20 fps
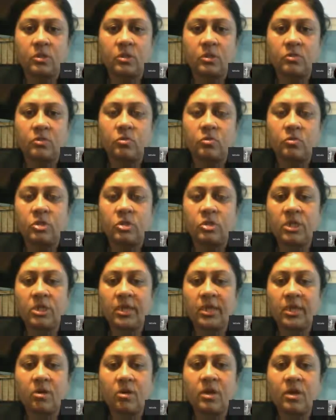So she
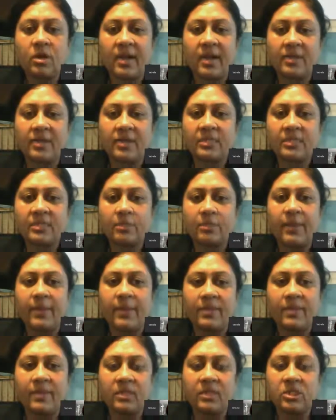cannot
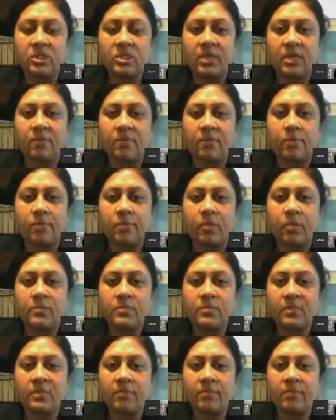anticipate that the check will
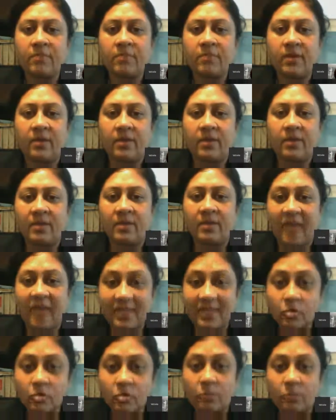bounce and be worried. It
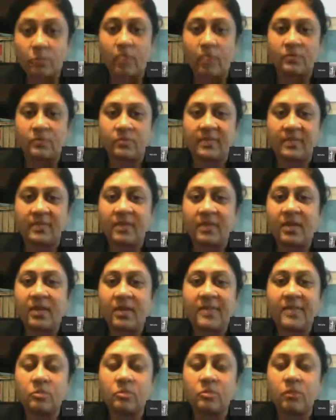has to bounce, and it
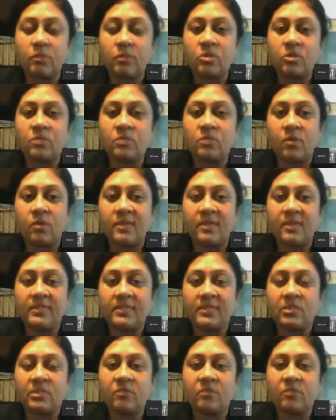has to bounce for
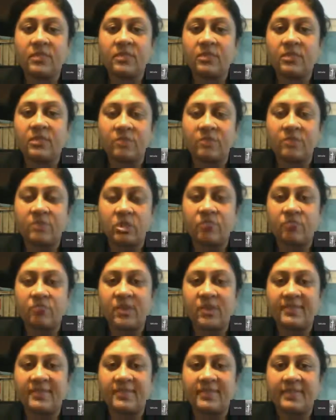reasons of insufficient
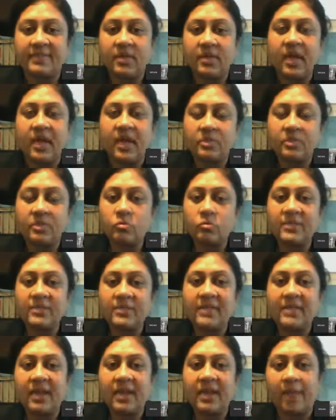funds. As soon
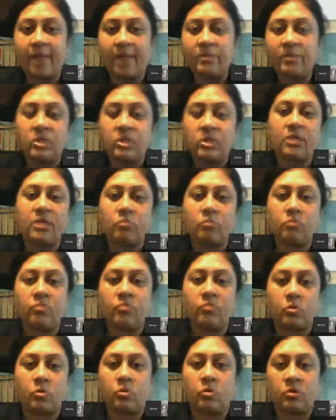as that happens, she can
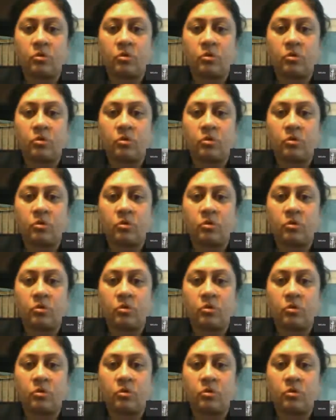move the court.